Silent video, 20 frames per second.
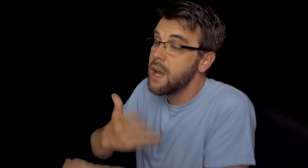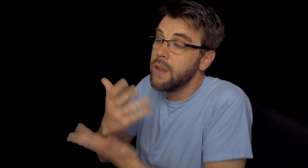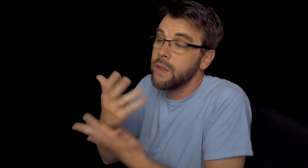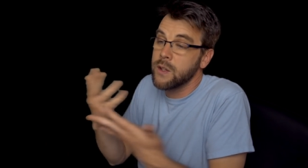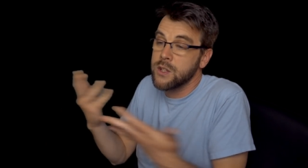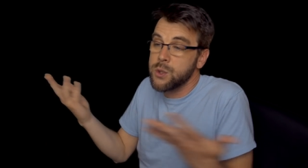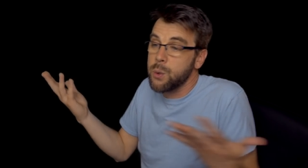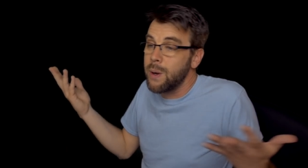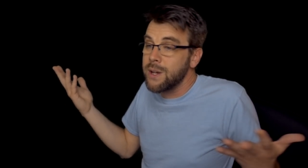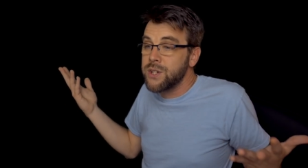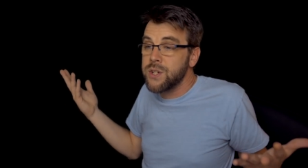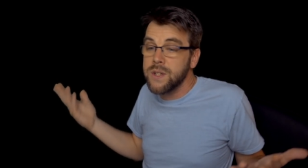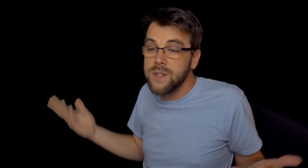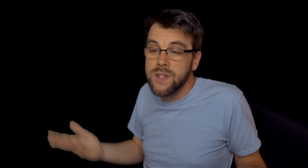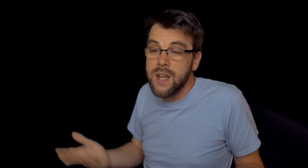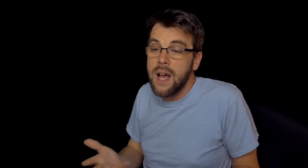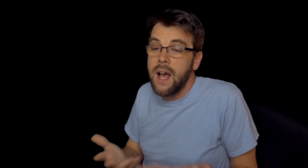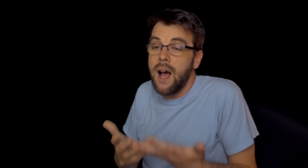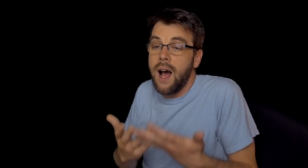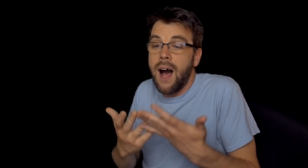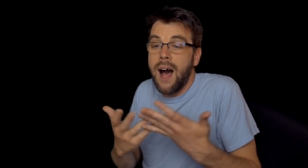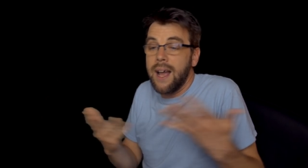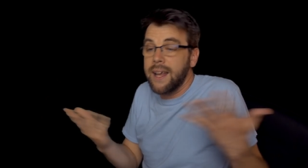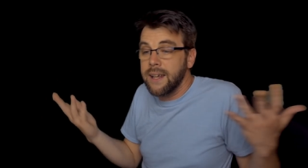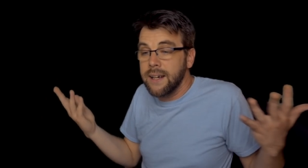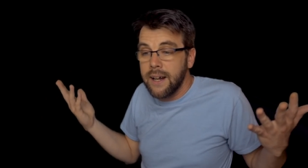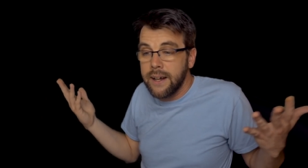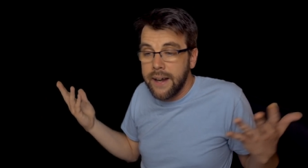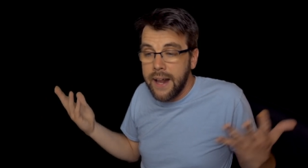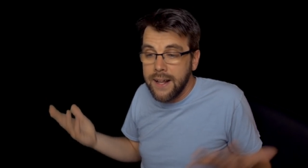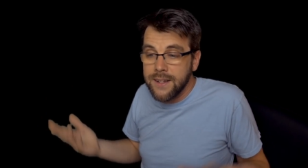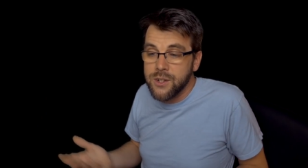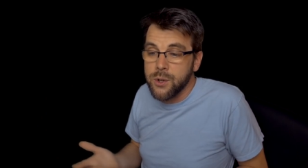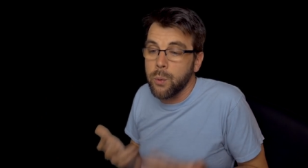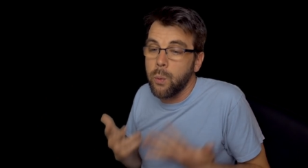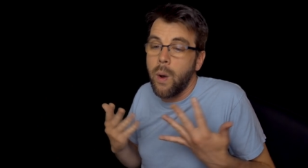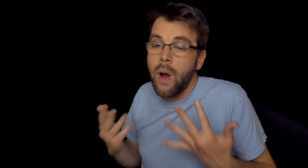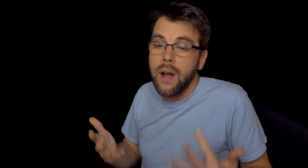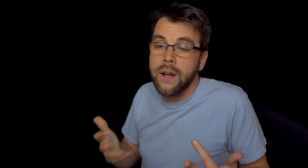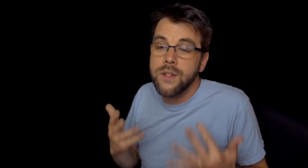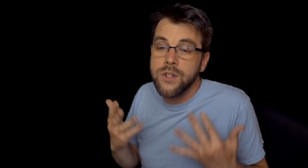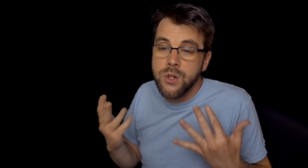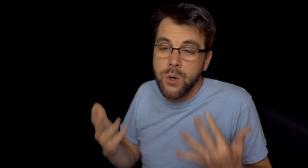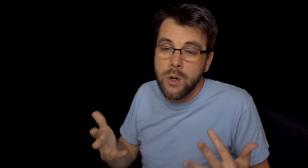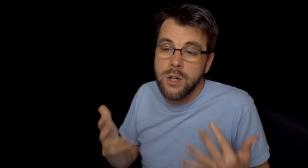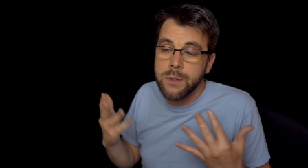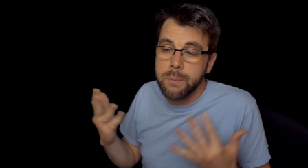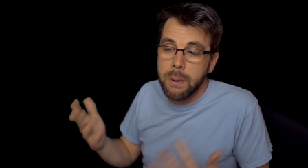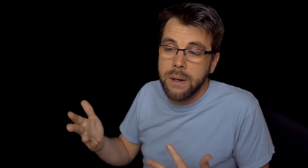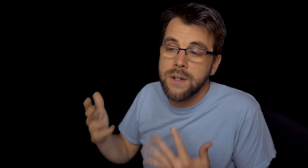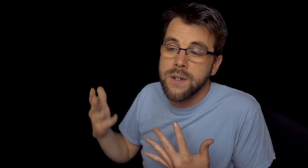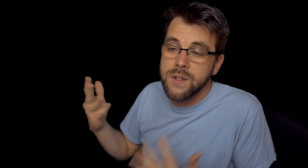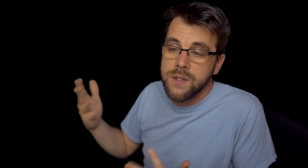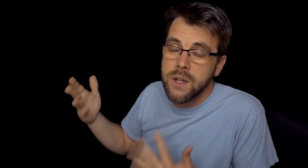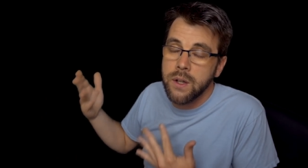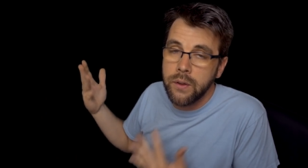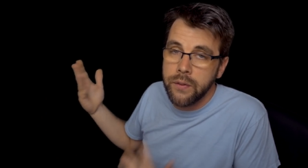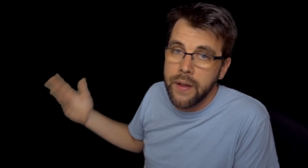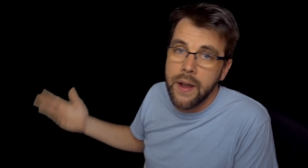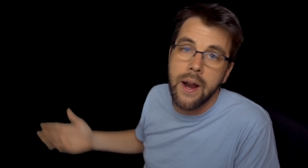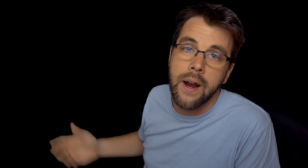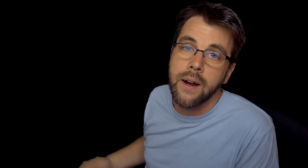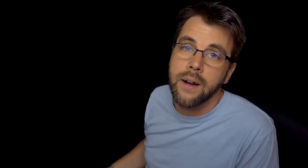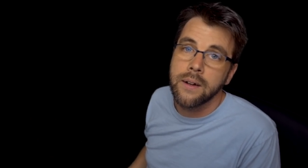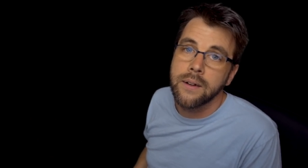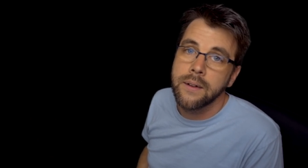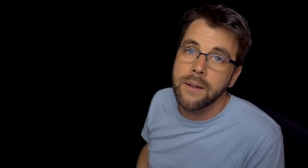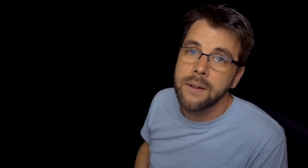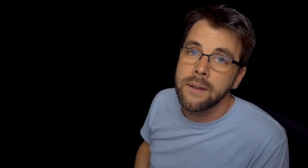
There's questions I cannot answer. Why is George Bridges still there?